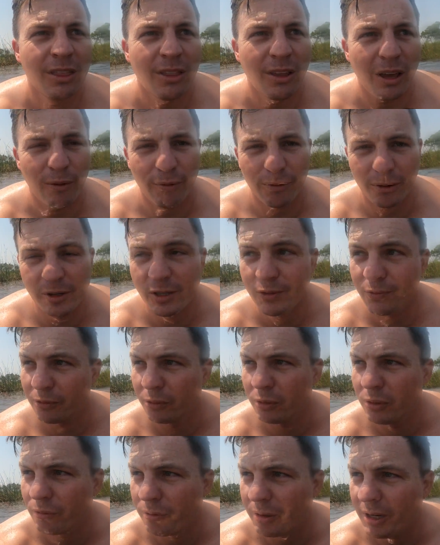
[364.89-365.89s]
that it flows
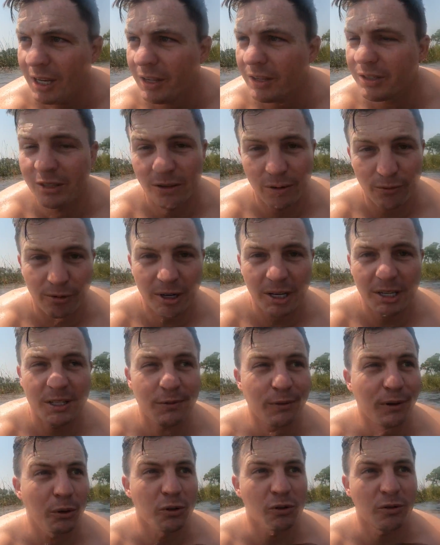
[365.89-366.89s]
through the reeds and the reeds
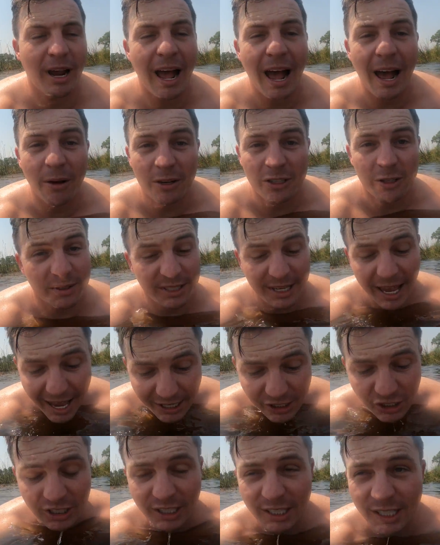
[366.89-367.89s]
filter it out, so it's
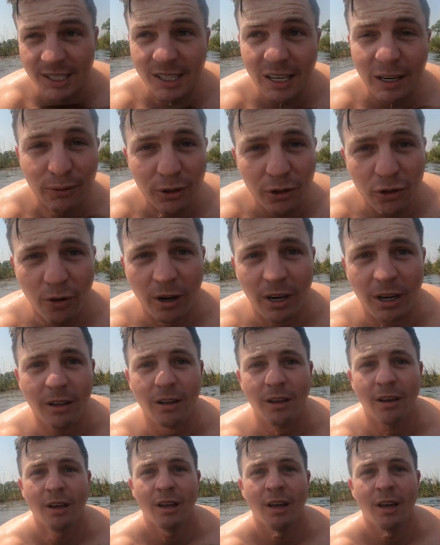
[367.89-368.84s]
actually safe to drink.